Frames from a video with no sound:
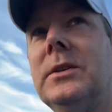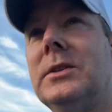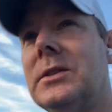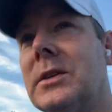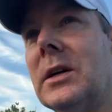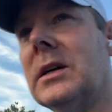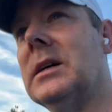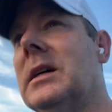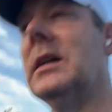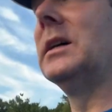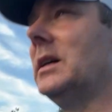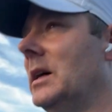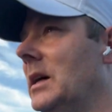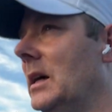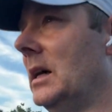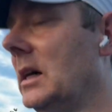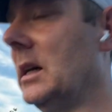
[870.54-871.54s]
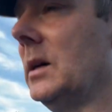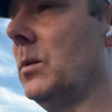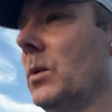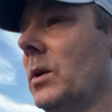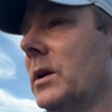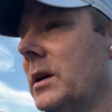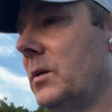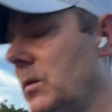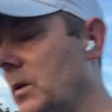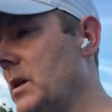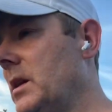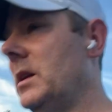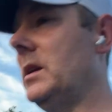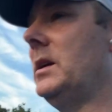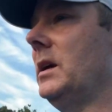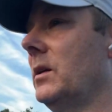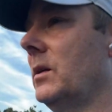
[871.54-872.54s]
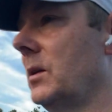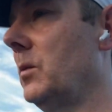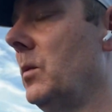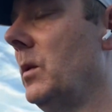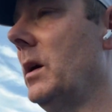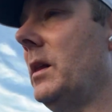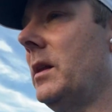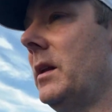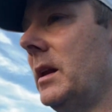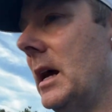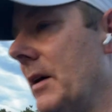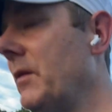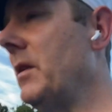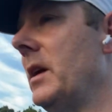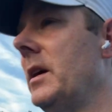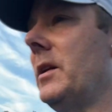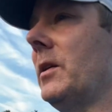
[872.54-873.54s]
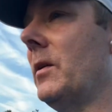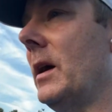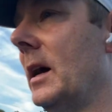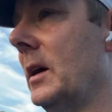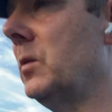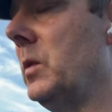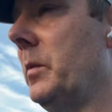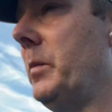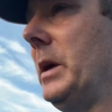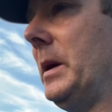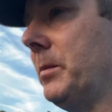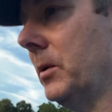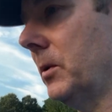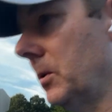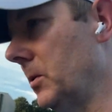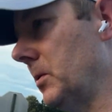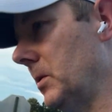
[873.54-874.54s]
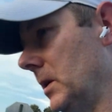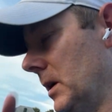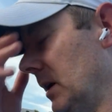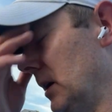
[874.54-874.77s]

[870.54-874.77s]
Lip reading: you start working with and dealing with and having to interact with people who